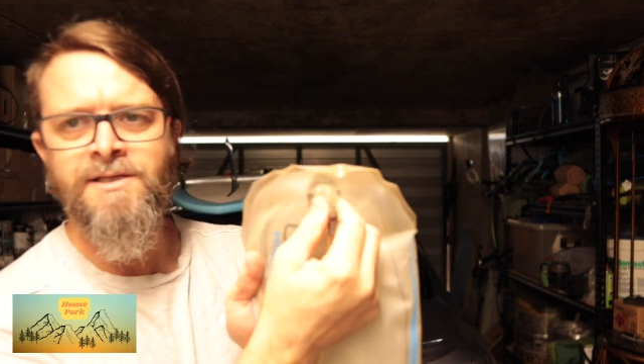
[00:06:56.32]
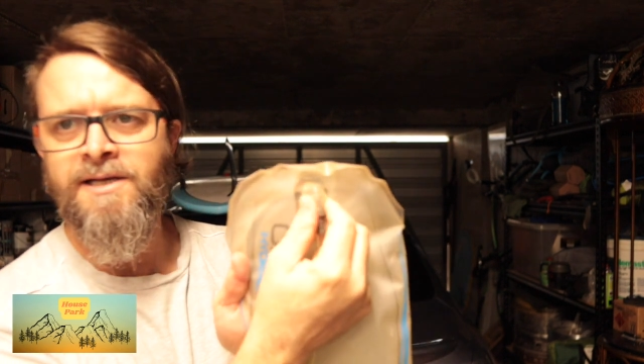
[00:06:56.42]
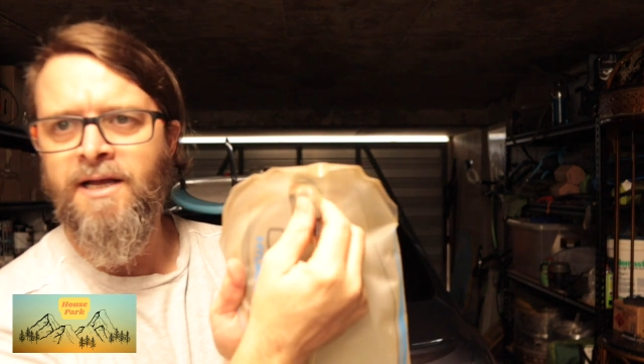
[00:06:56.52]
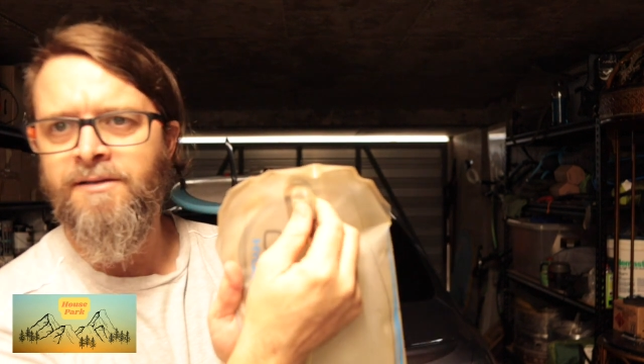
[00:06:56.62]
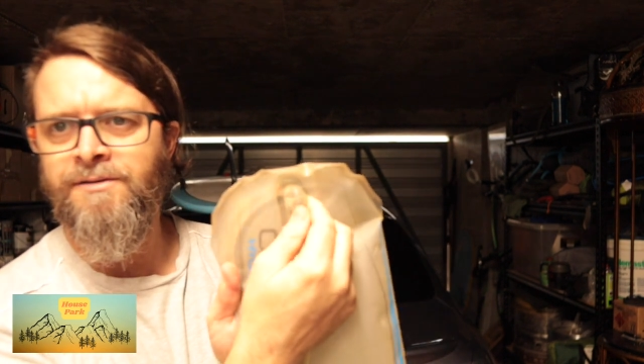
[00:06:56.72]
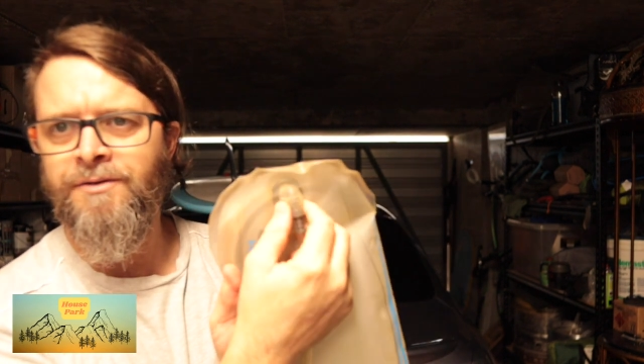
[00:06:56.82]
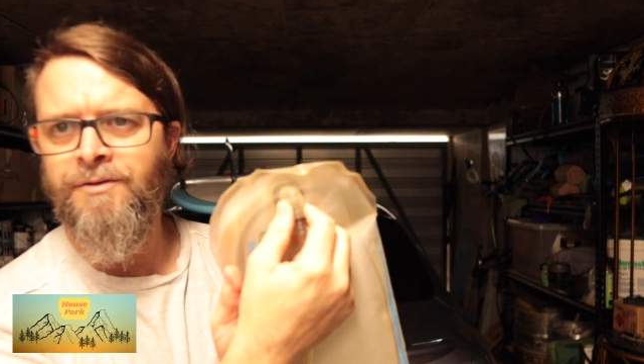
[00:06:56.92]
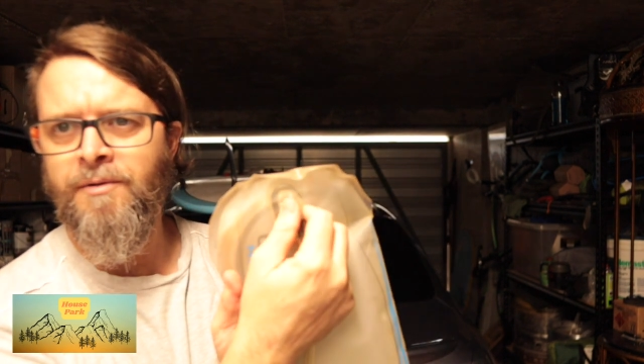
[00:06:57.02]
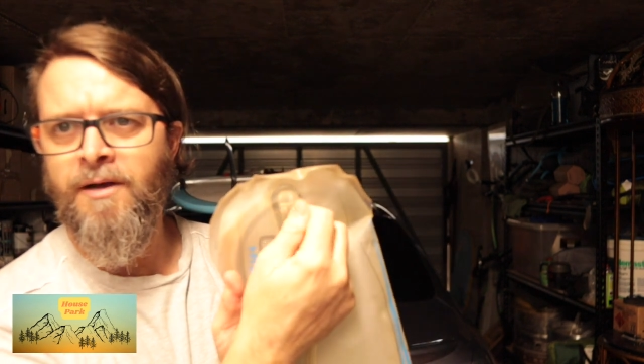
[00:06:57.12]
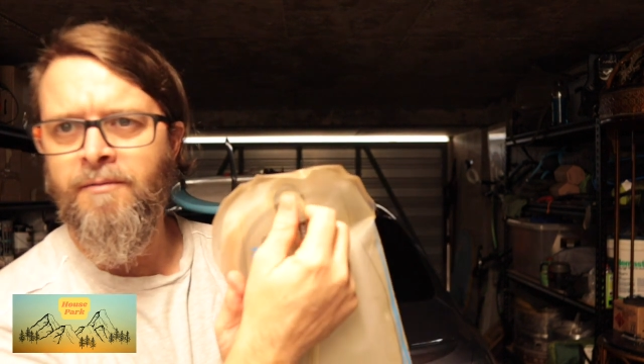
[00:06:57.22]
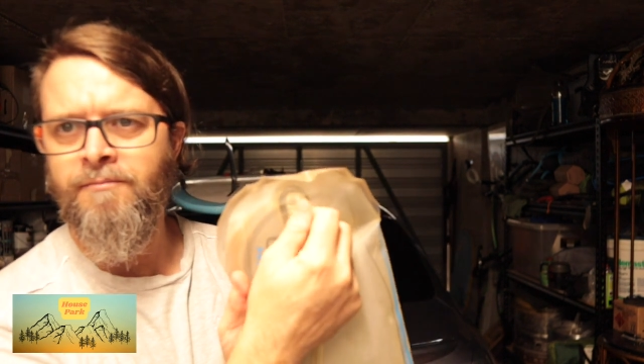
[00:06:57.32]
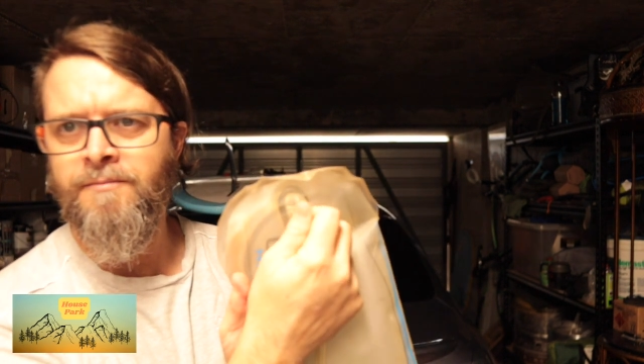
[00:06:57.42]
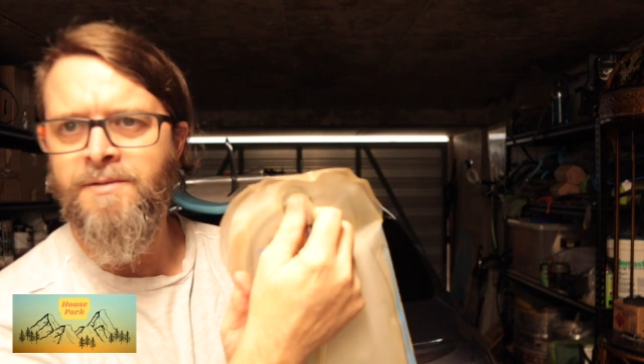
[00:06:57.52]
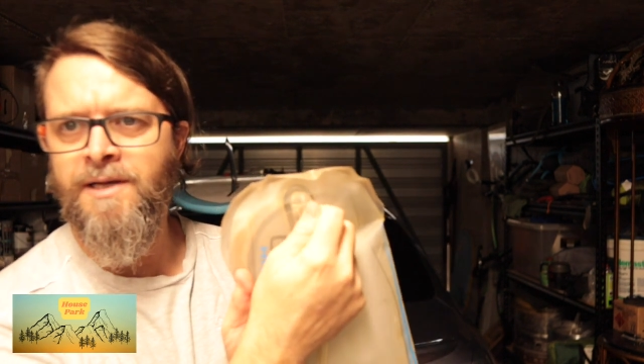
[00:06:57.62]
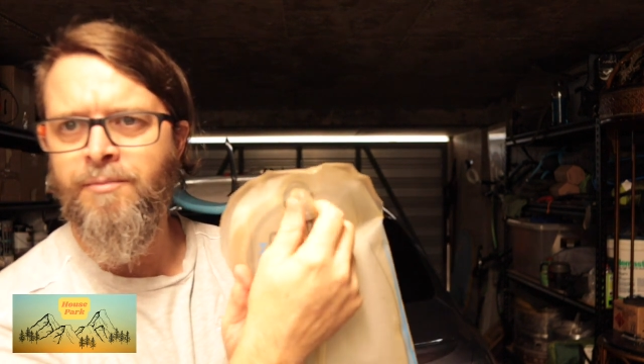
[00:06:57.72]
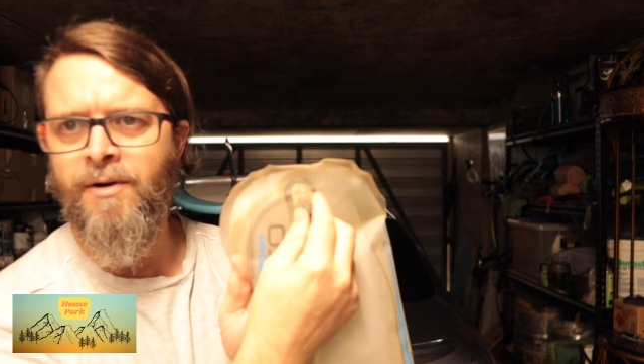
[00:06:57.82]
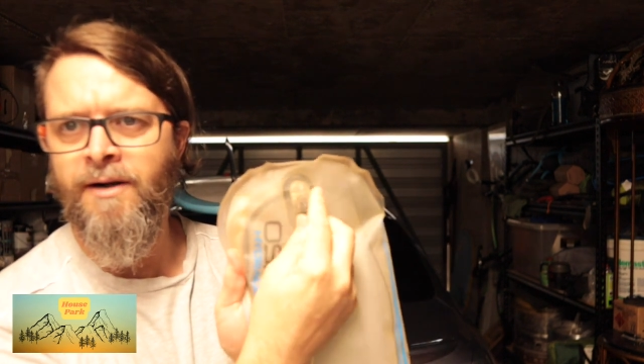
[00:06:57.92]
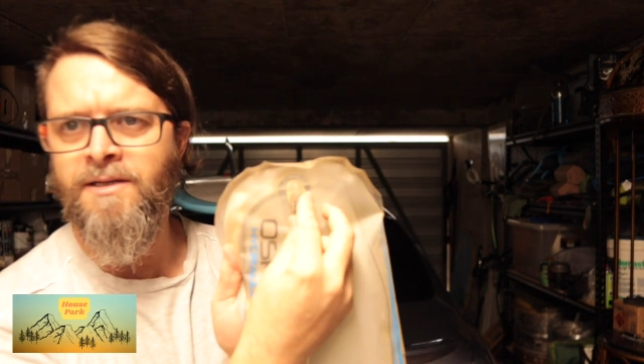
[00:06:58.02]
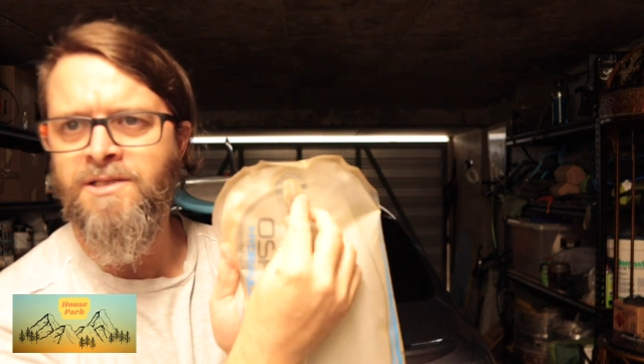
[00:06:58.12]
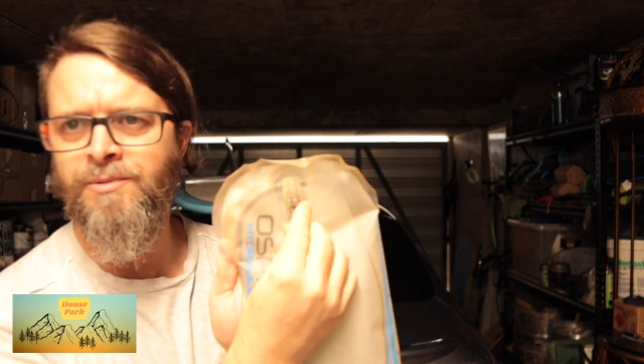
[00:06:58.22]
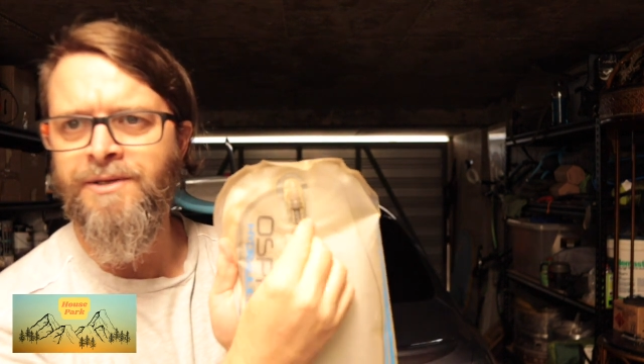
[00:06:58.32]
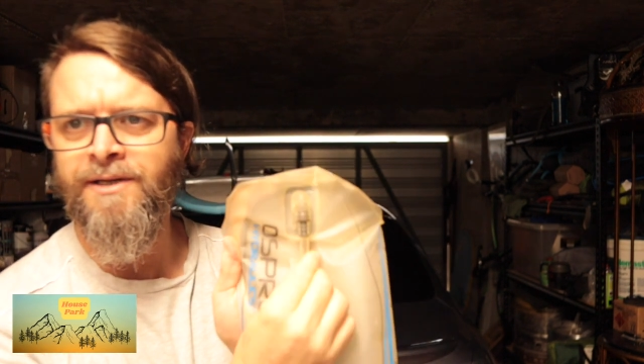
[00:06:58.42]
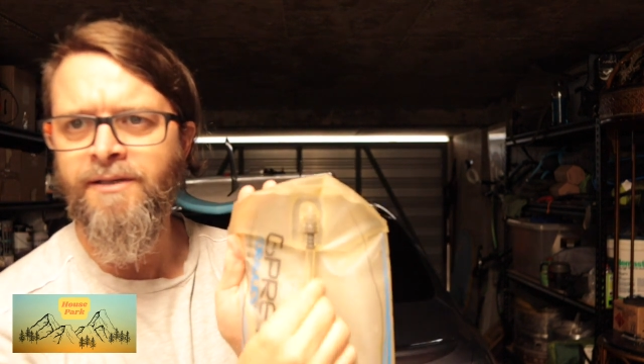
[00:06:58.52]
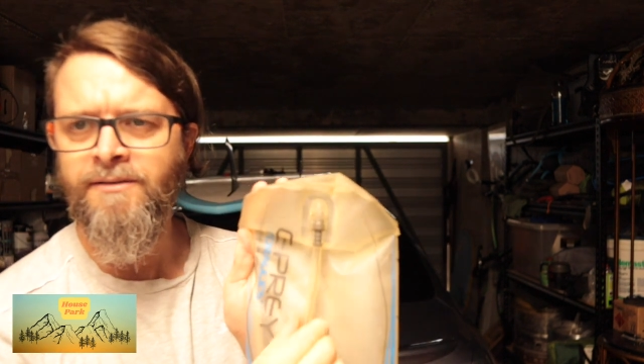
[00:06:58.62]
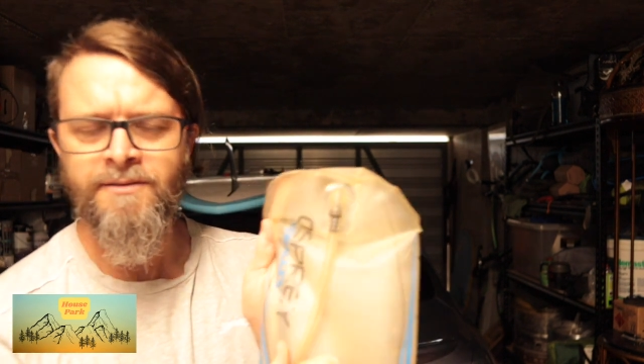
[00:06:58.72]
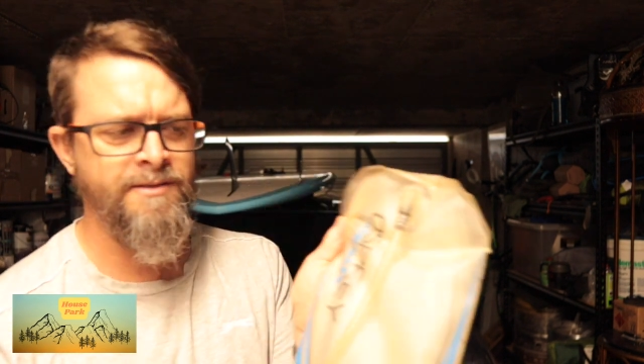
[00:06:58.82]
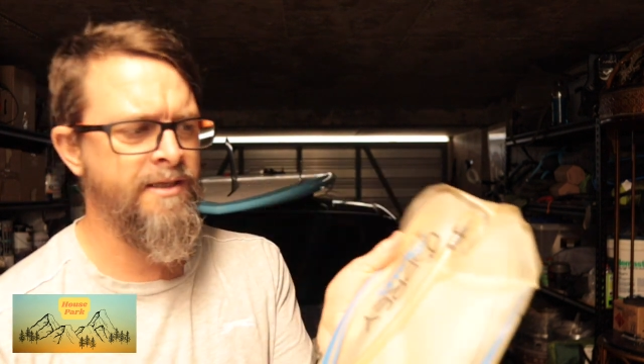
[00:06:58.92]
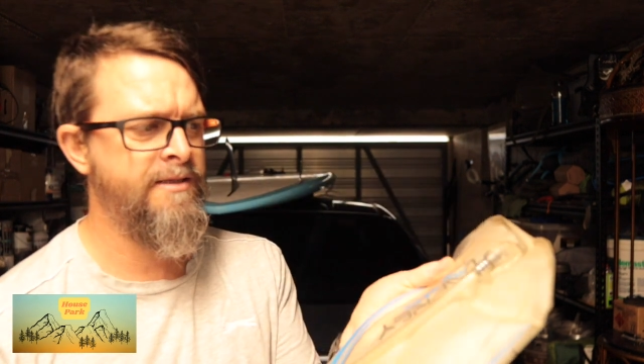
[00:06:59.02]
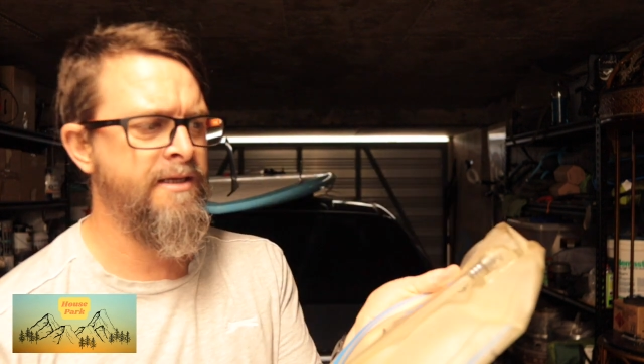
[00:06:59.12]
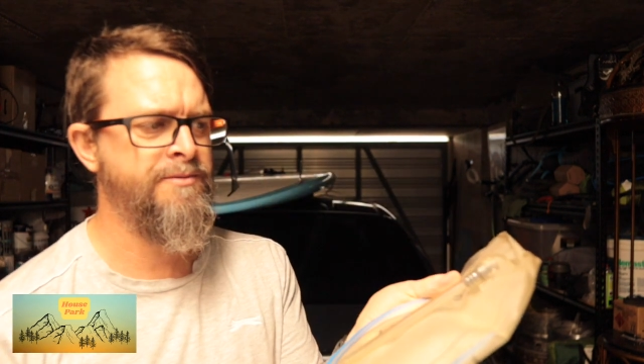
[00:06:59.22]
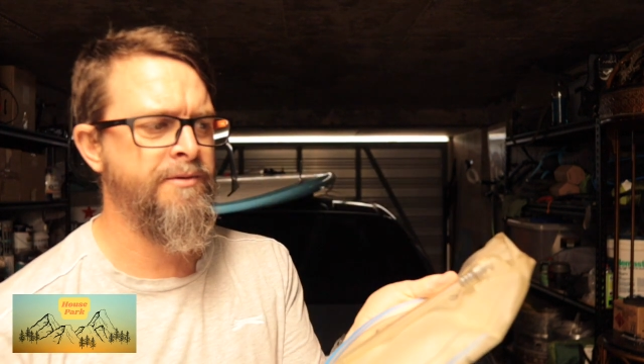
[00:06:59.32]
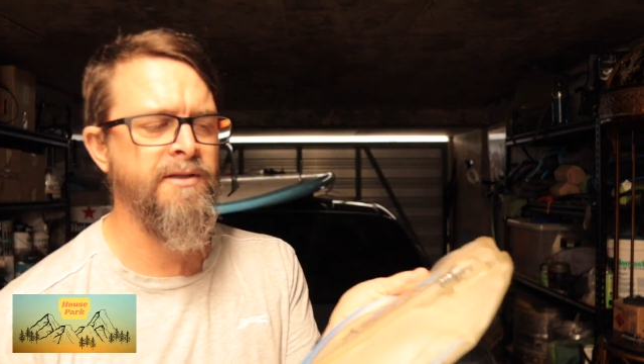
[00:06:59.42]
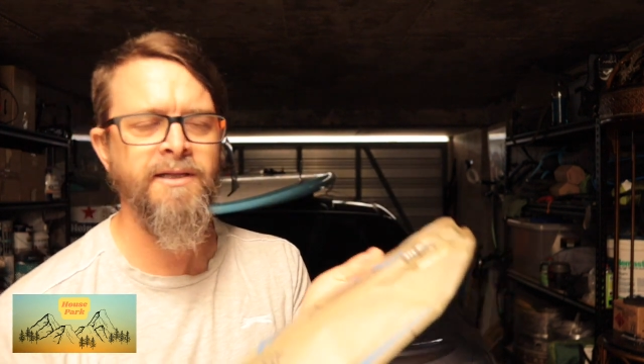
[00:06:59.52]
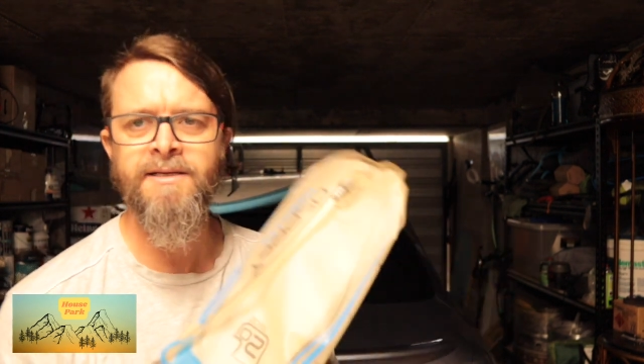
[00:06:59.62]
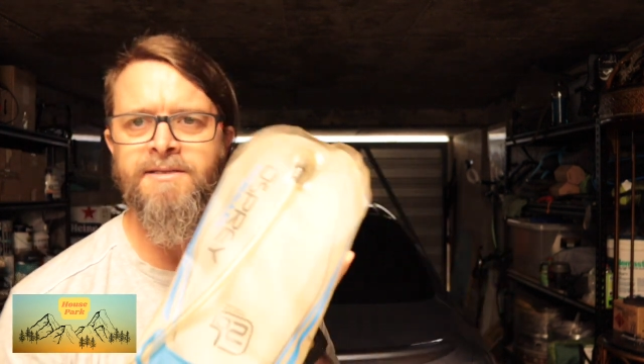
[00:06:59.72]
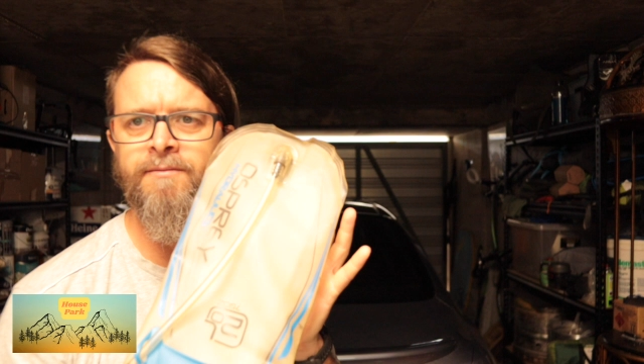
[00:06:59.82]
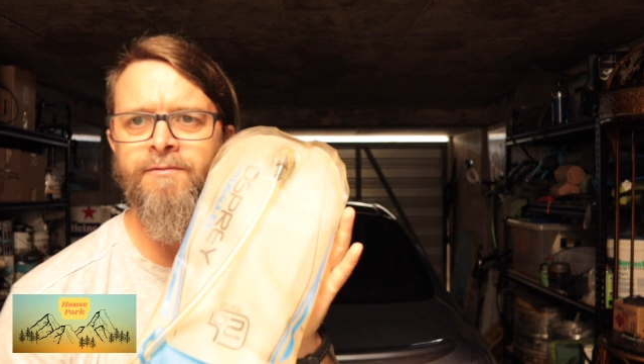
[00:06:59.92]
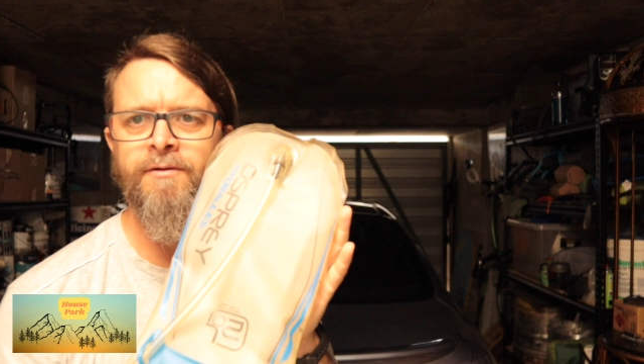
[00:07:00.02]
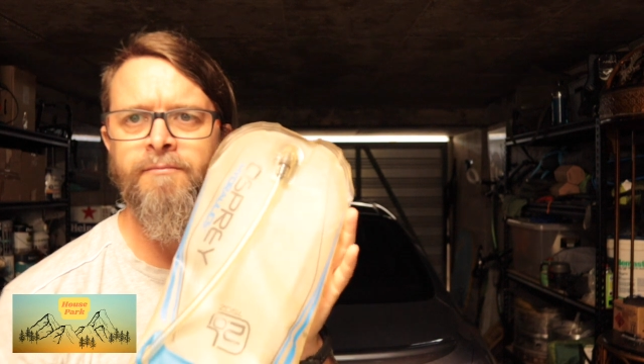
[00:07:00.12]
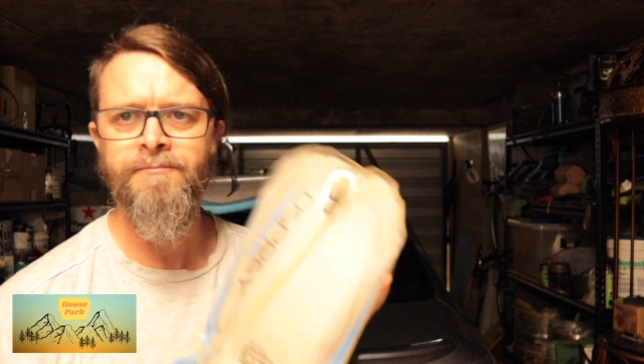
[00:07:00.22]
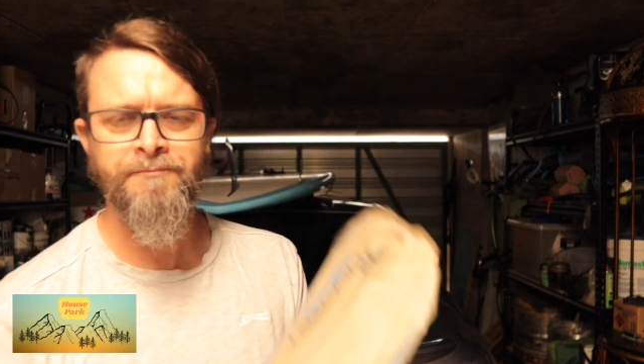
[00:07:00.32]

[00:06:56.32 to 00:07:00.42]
started to separate and splinter, so that's where the leaks come from.